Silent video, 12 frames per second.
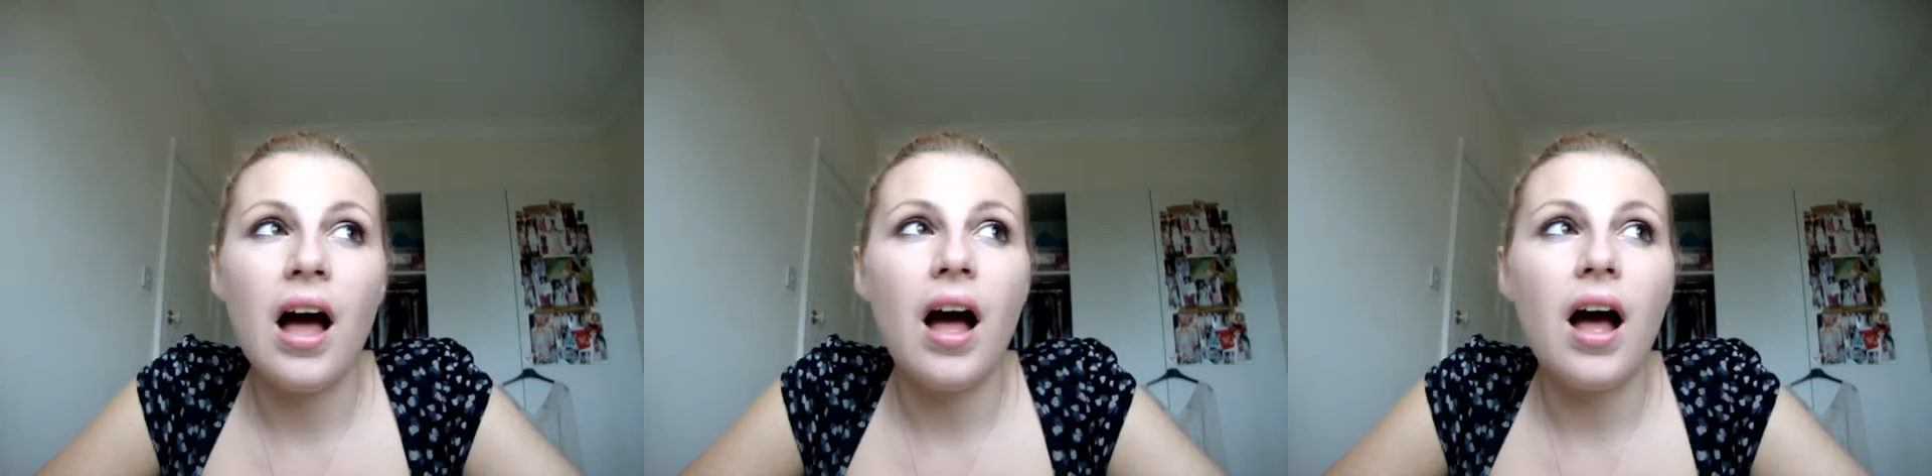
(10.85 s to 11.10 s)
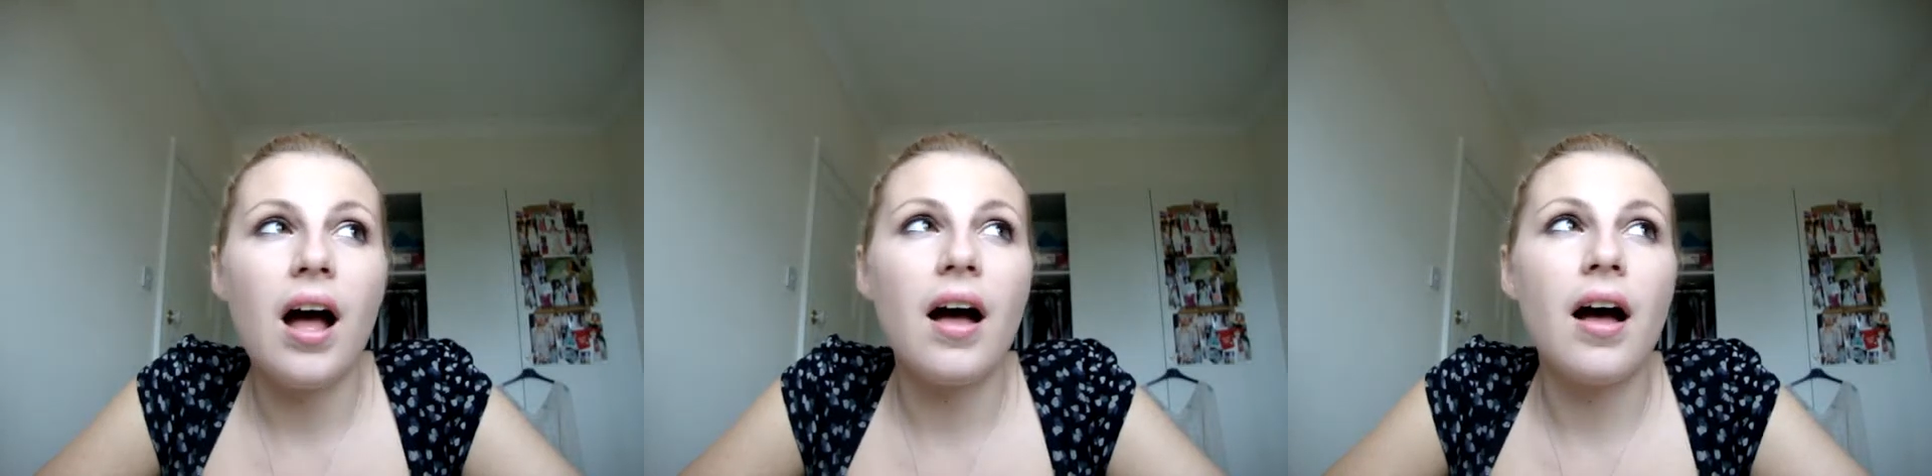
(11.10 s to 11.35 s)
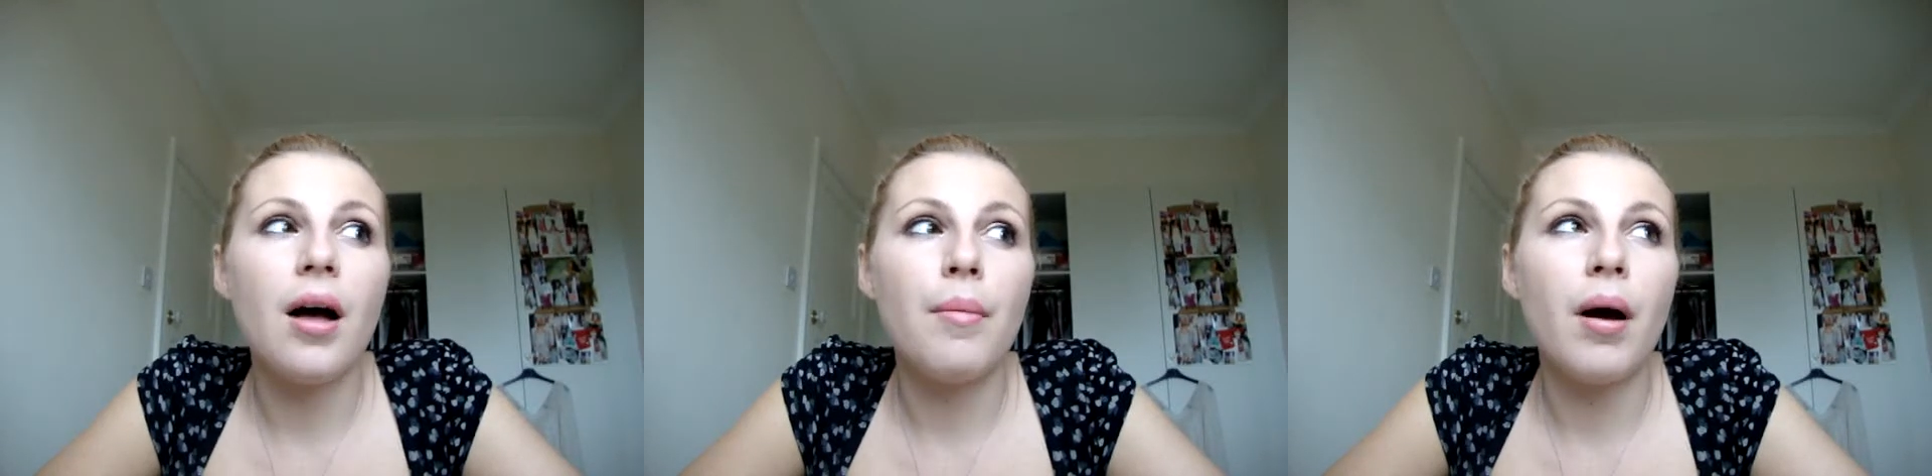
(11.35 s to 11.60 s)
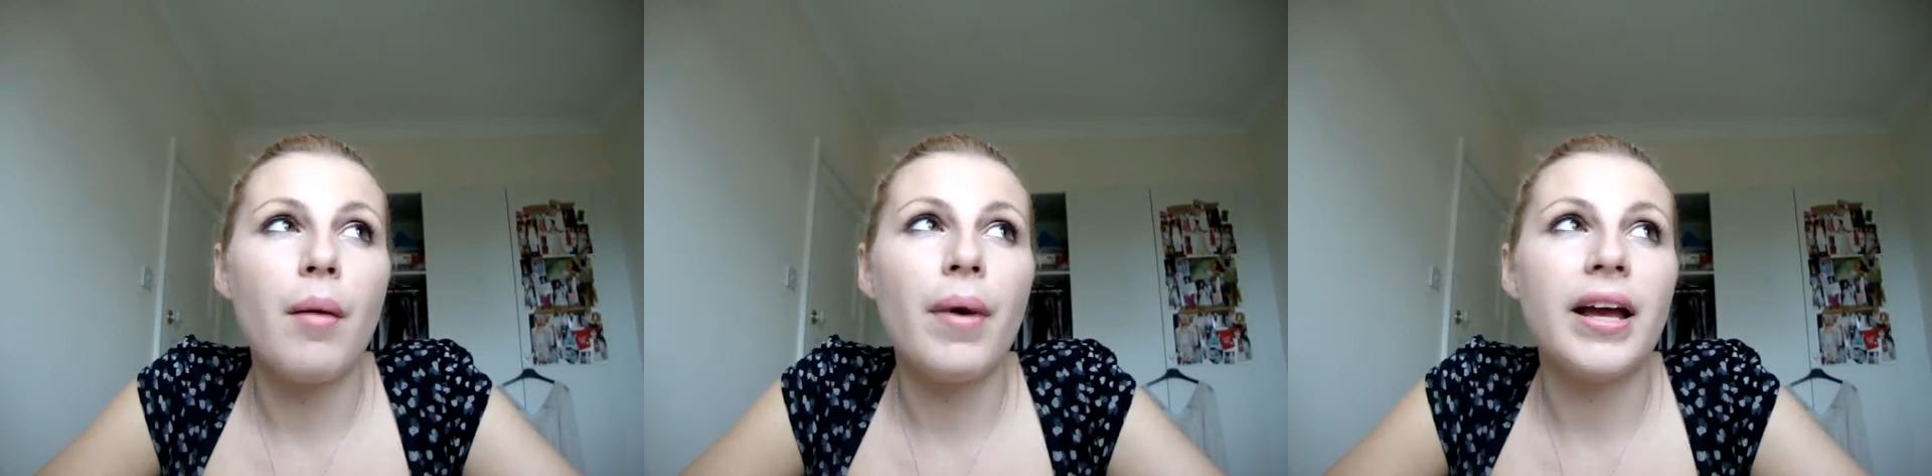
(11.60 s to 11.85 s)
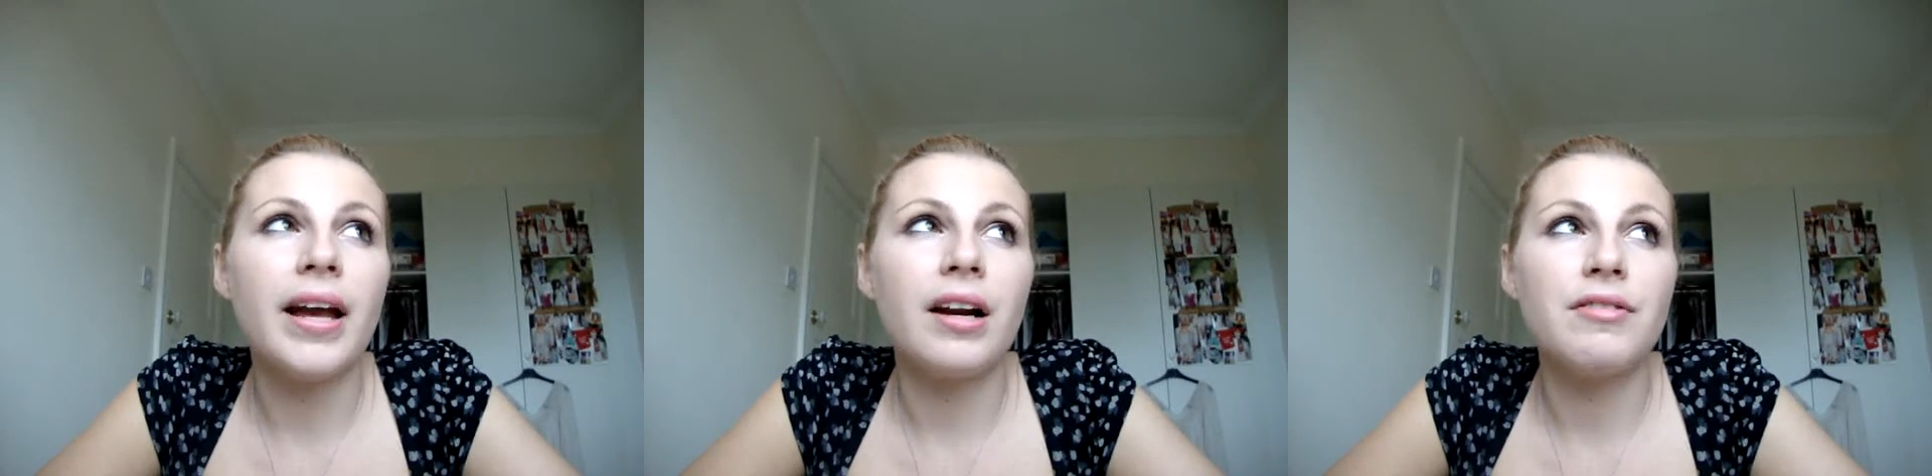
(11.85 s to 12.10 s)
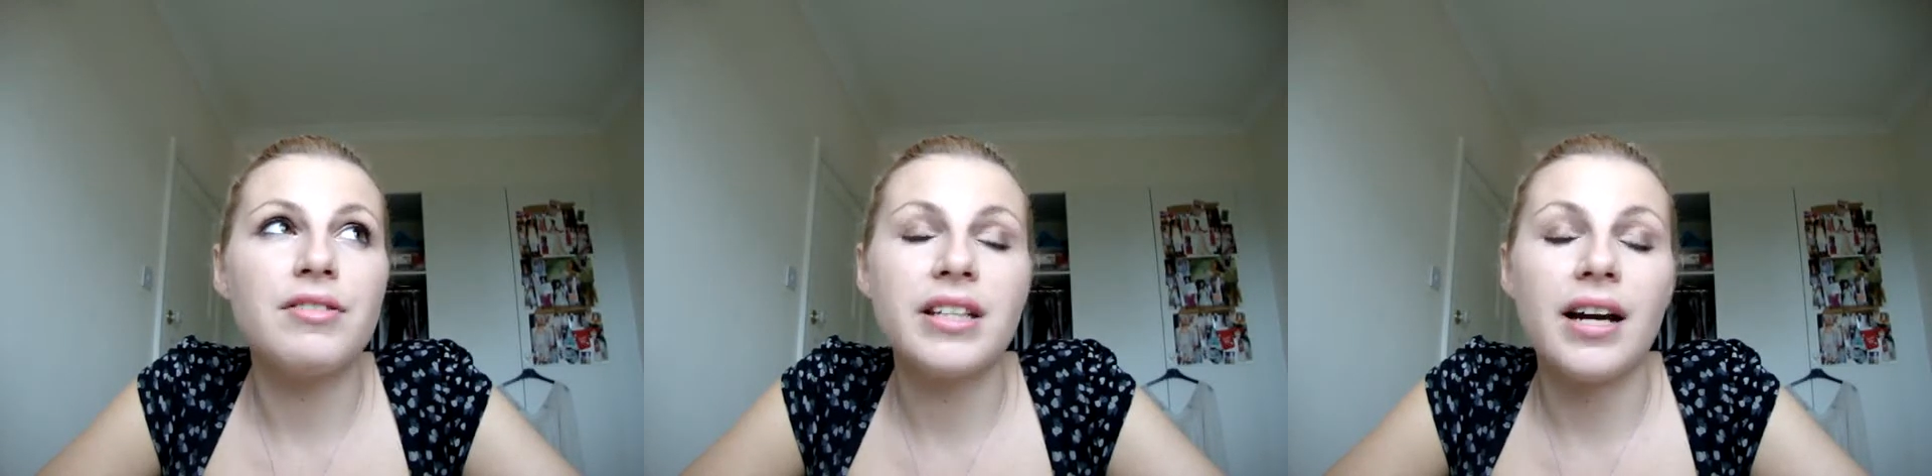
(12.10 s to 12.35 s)
I might kind
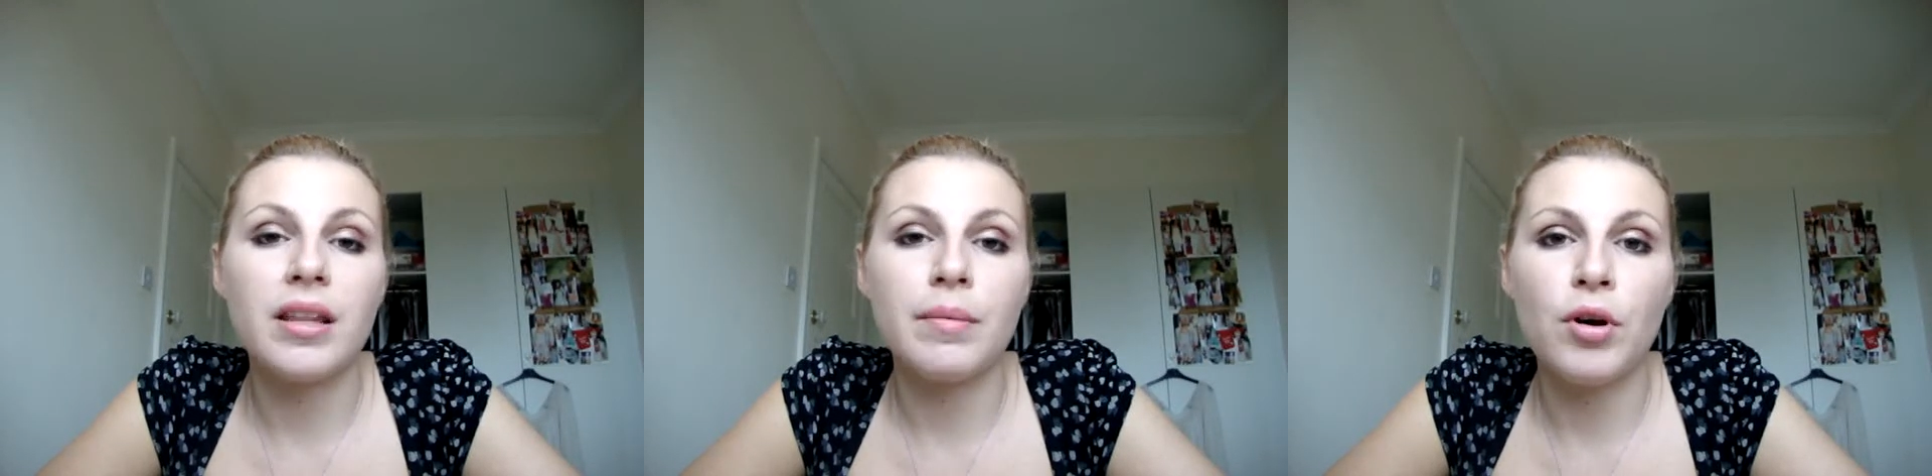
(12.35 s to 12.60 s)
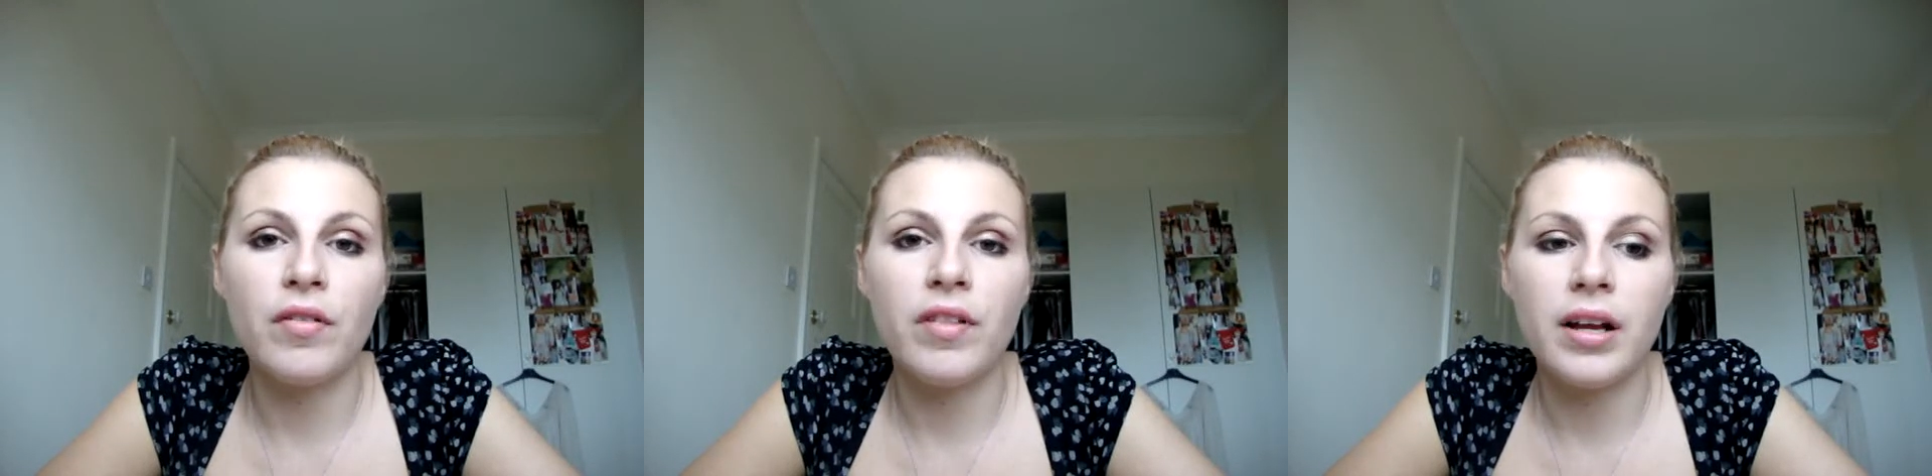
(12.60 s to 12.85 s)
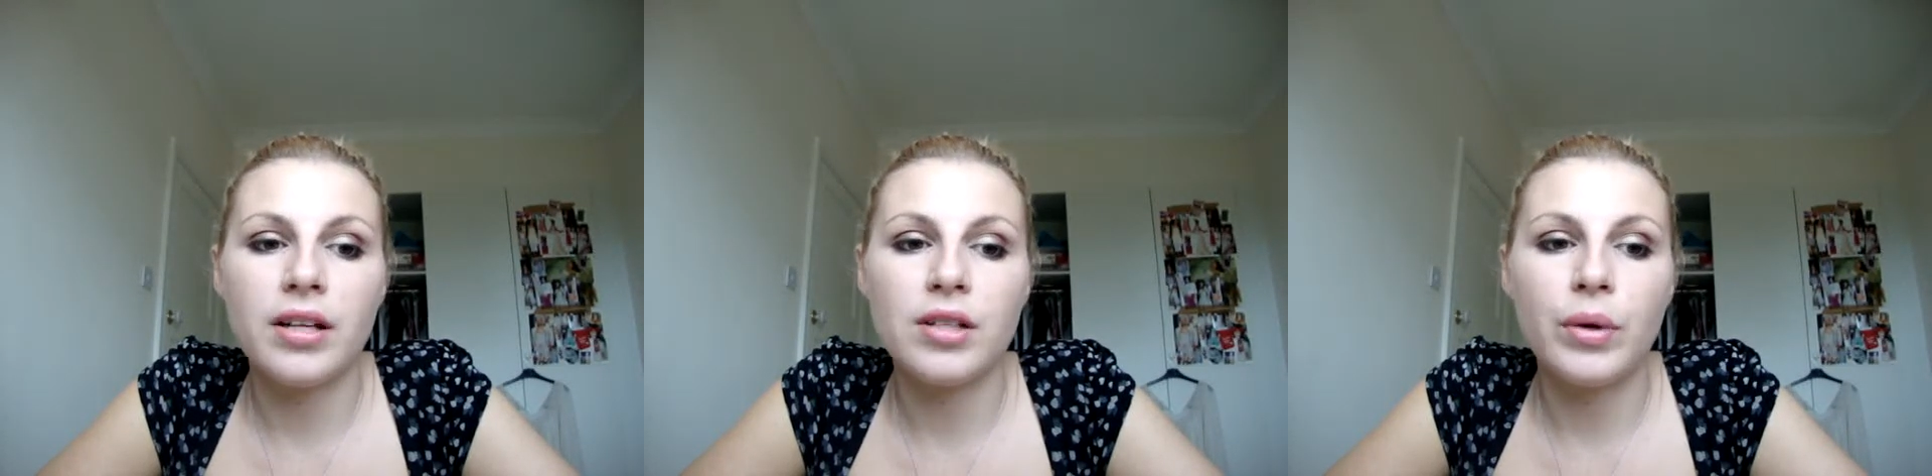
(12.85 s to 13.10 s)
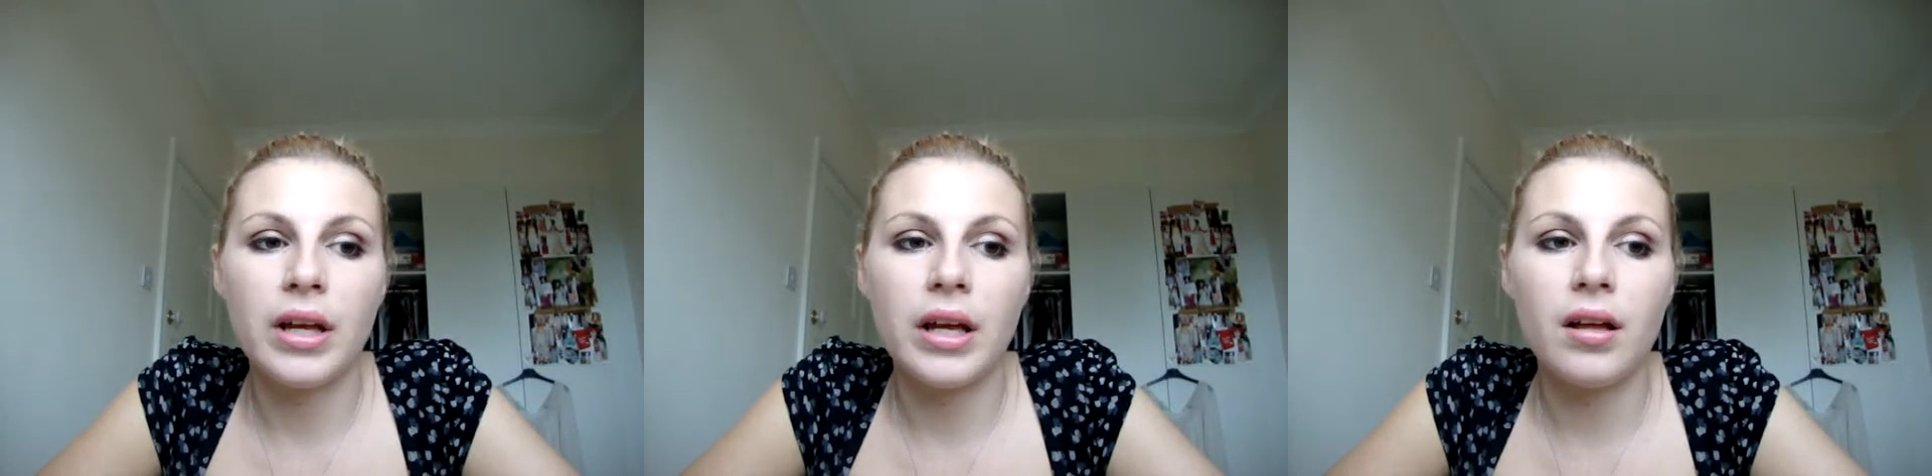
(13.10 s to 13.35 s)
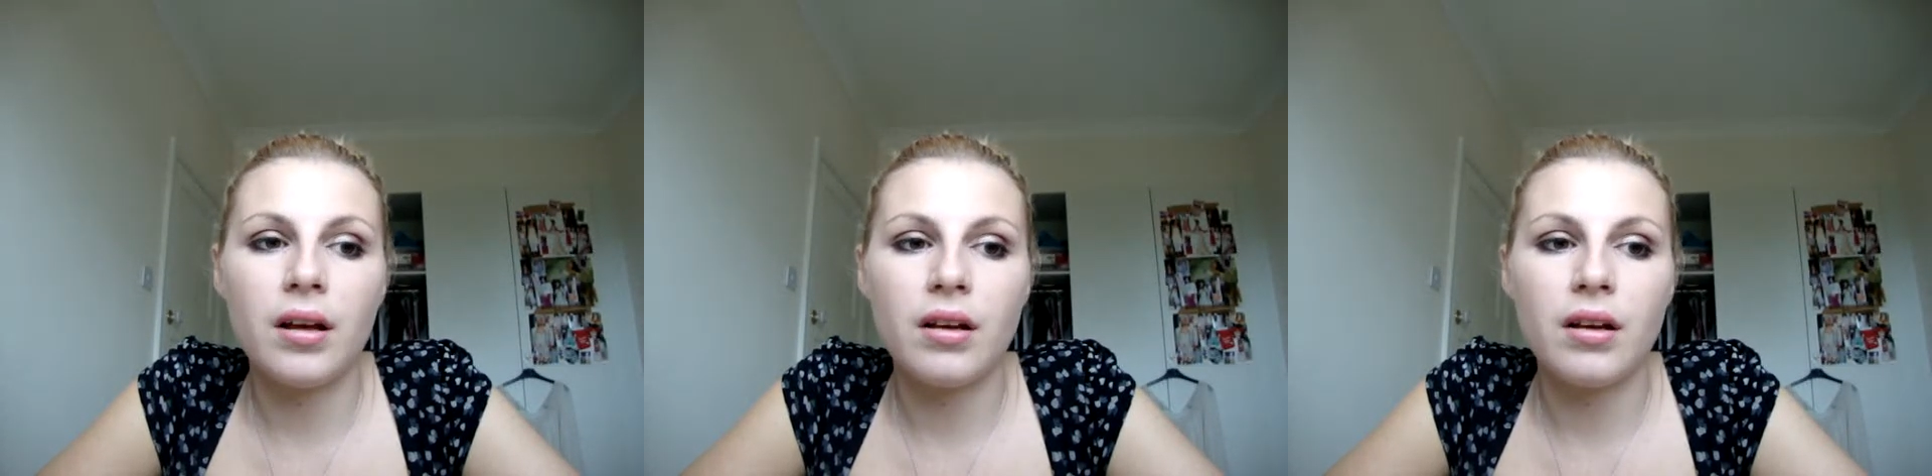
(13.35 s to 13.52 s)
of stagger them over the next week